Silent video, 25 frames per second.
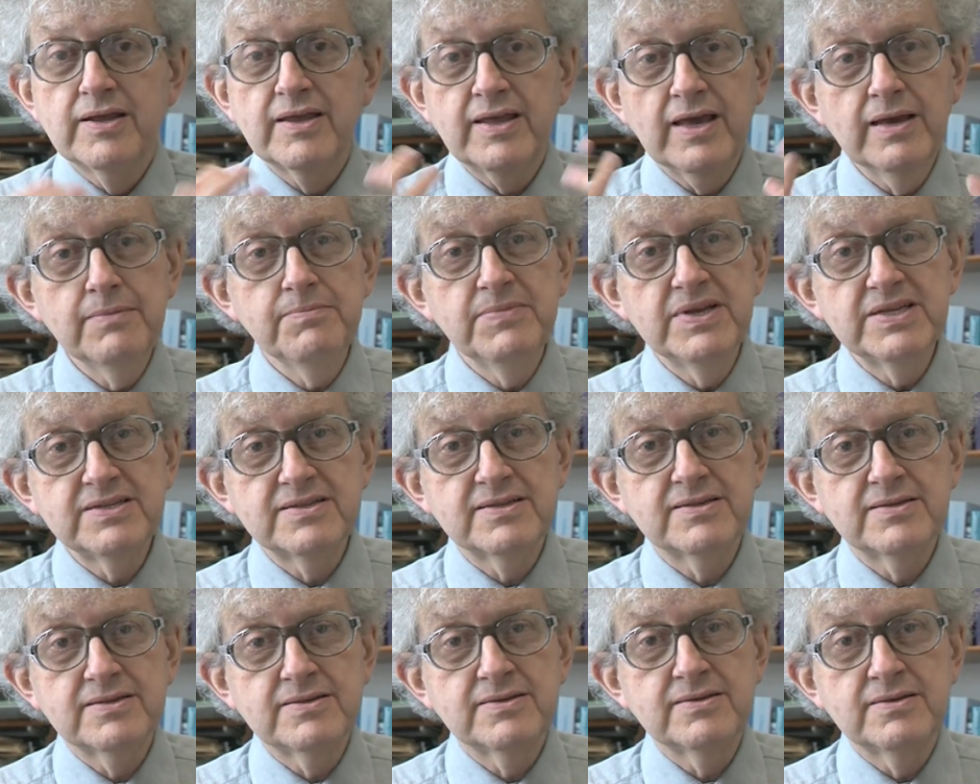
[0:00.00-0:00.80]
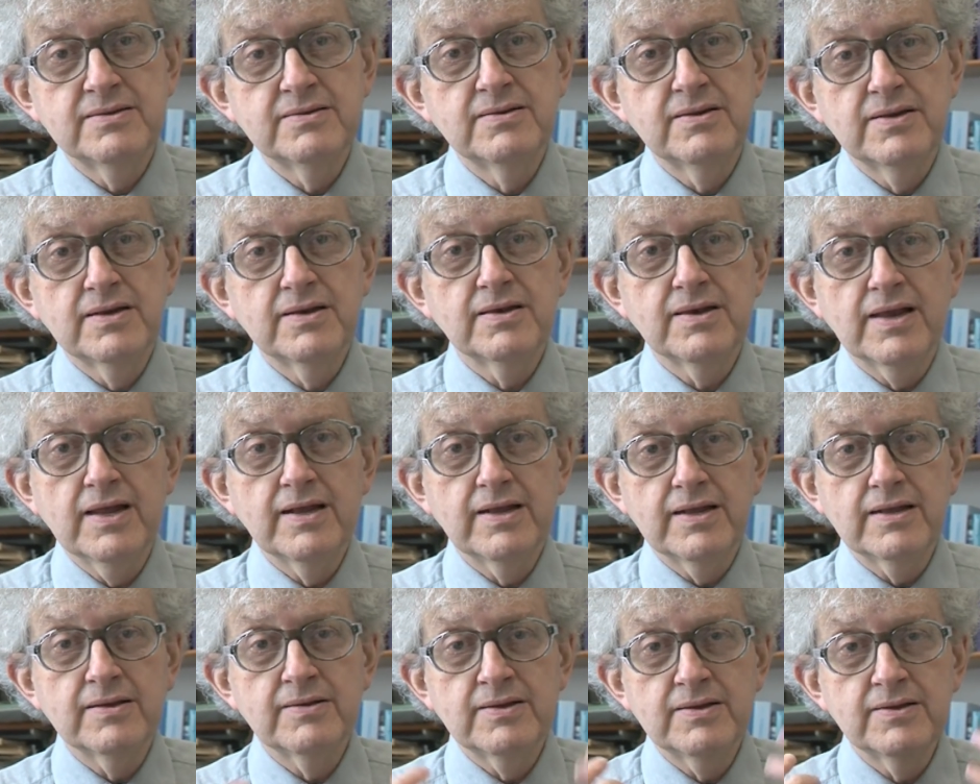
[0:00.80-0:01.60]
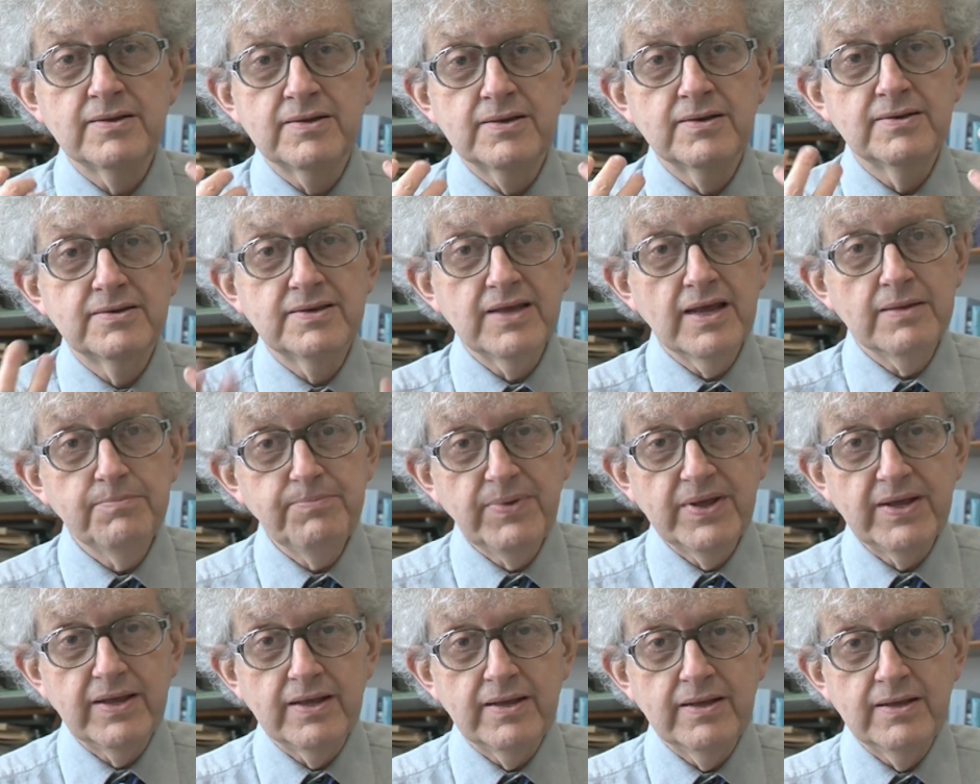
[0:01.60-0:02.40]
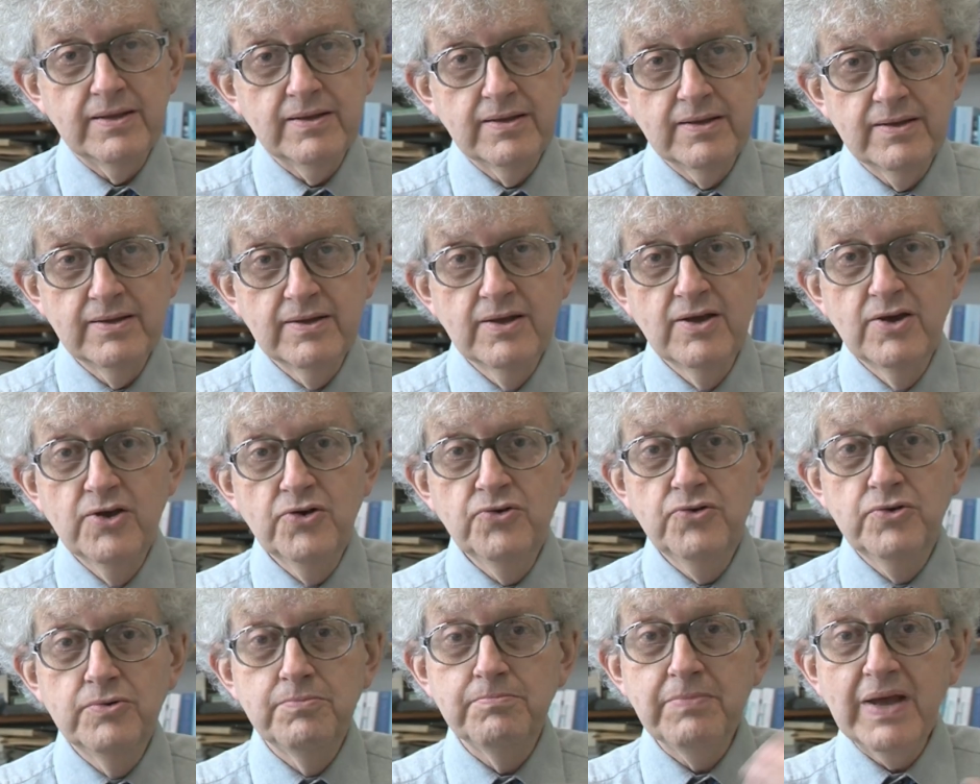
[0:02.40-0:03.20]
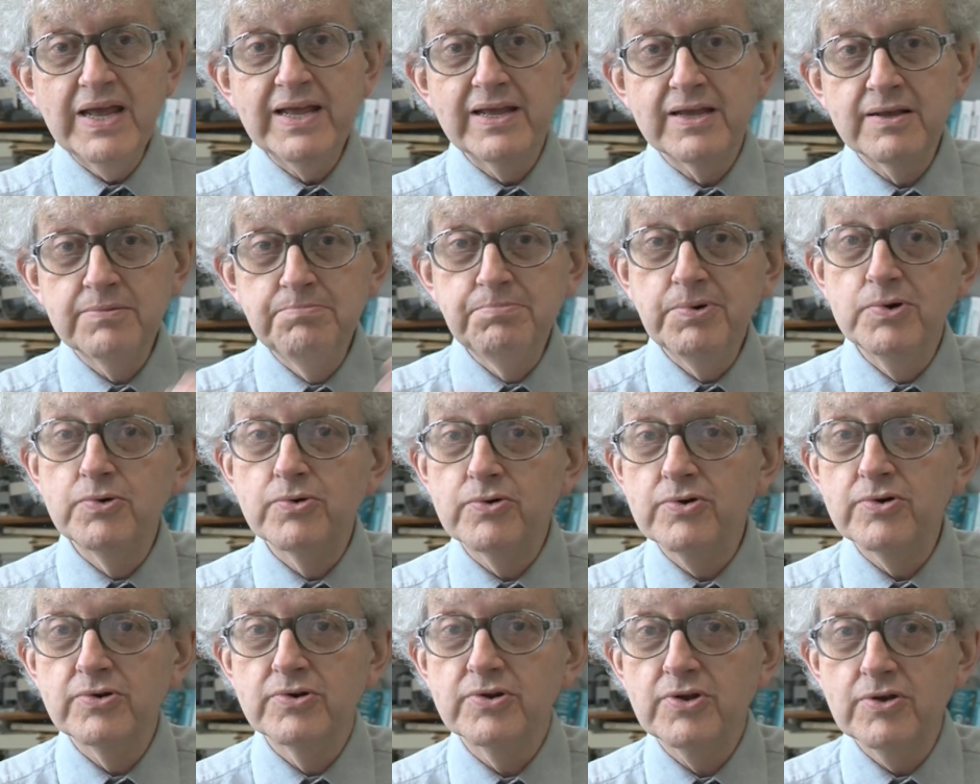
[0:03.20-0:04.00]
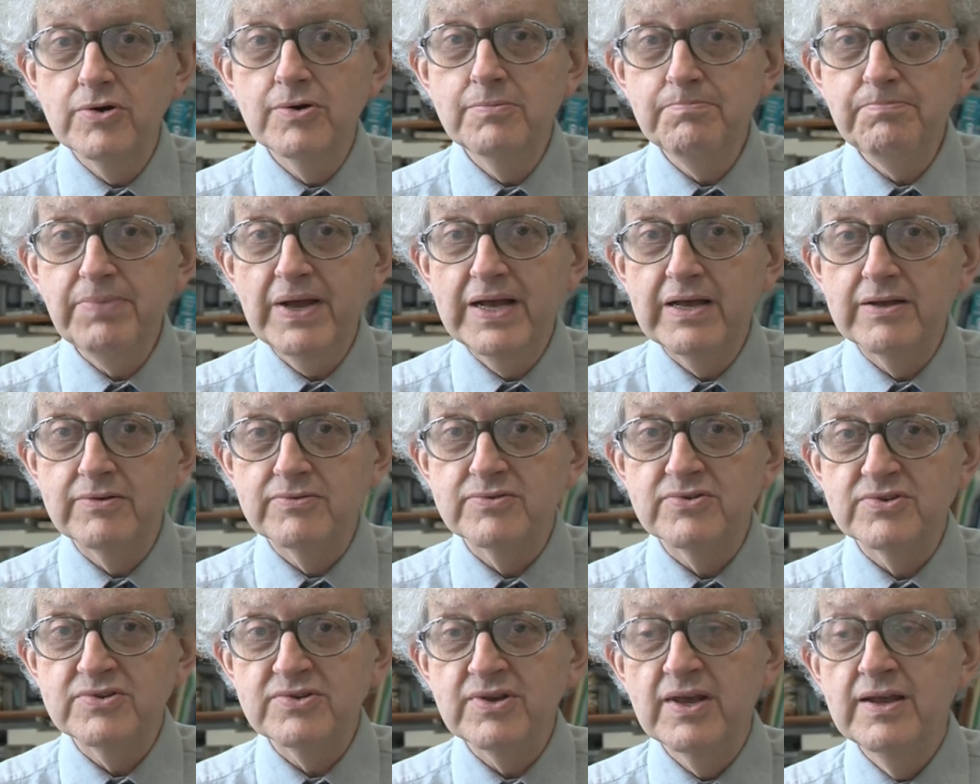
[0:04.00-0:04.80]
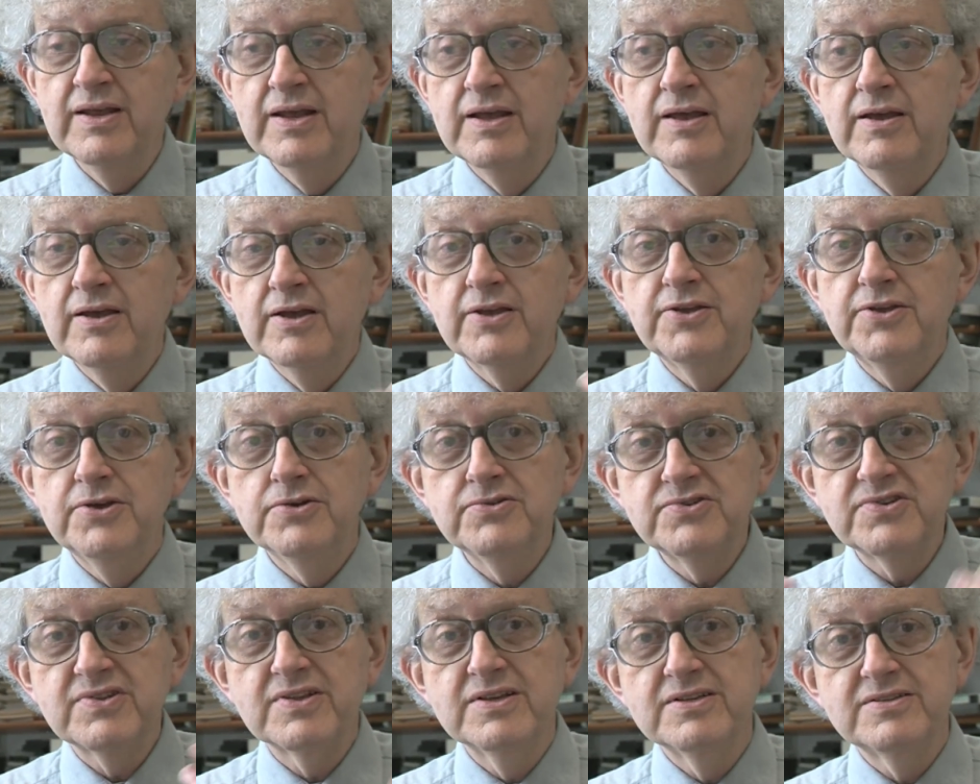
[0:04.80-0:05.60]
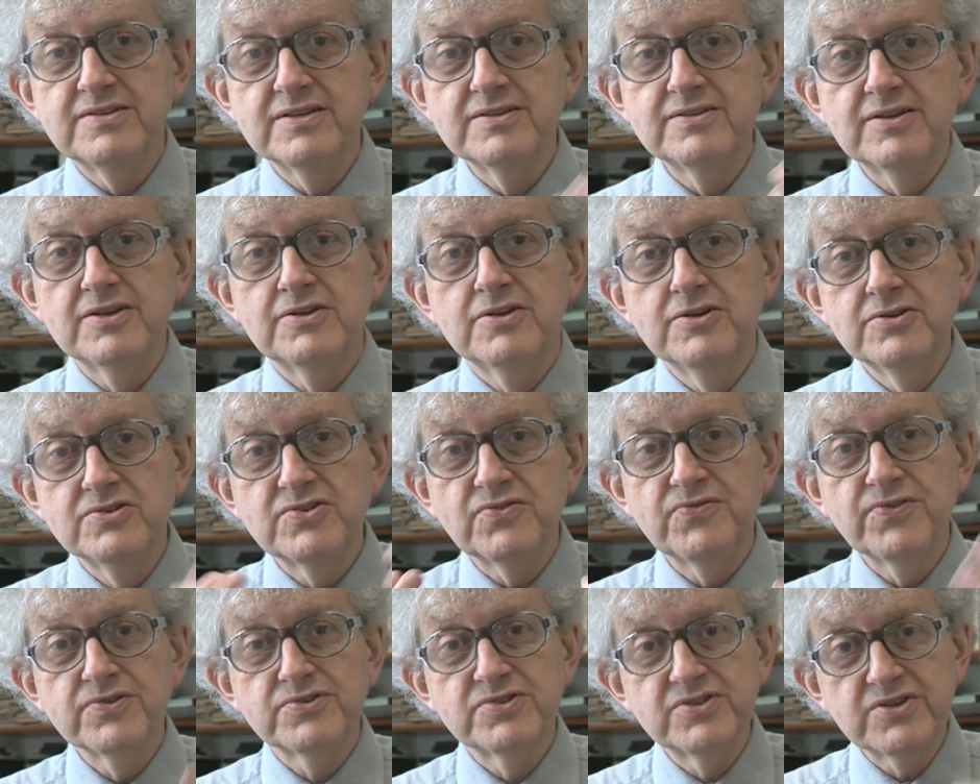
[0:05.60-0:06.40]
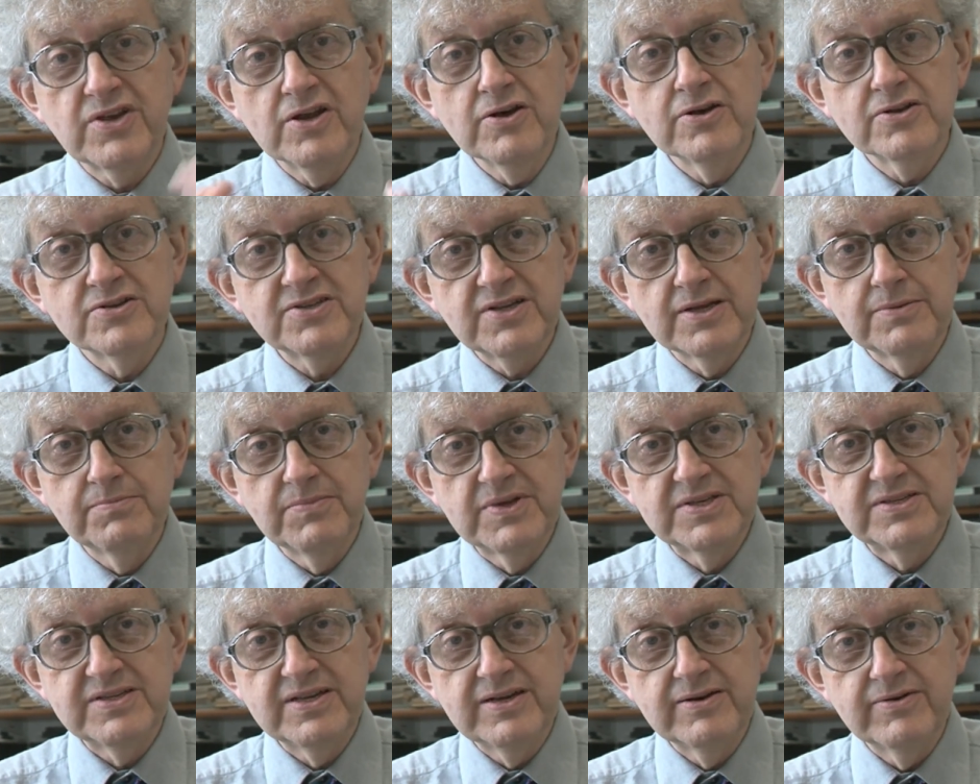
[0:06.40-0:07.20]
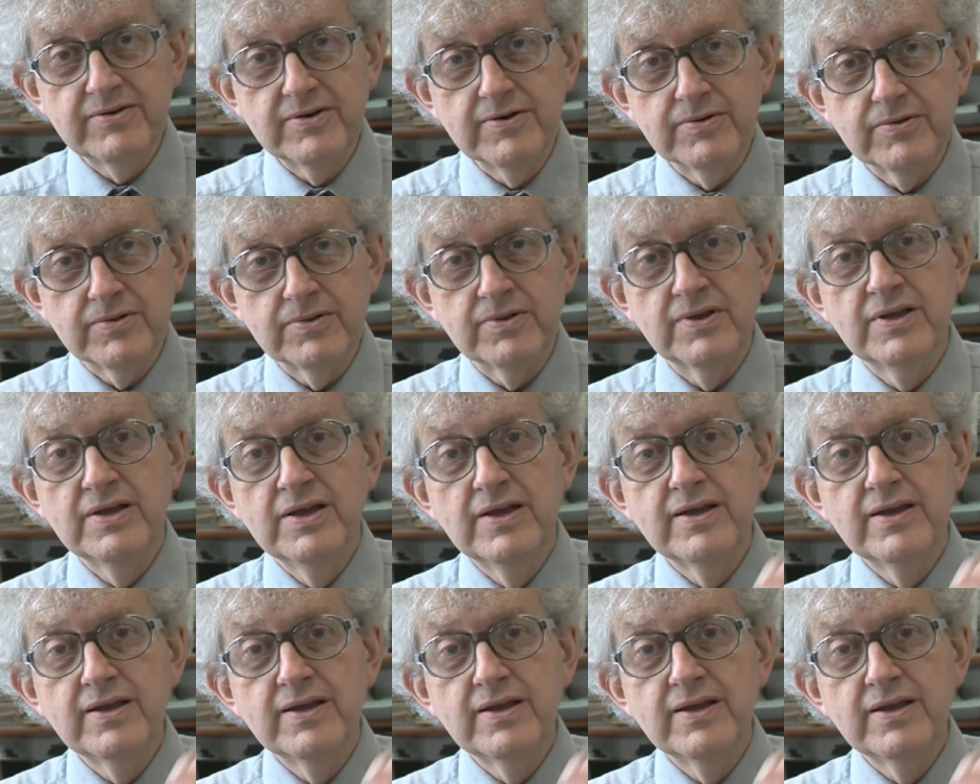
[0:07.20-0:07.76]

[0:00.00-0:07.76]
Chemists like Debbie, who make boron compounds, use this as a useful starting material.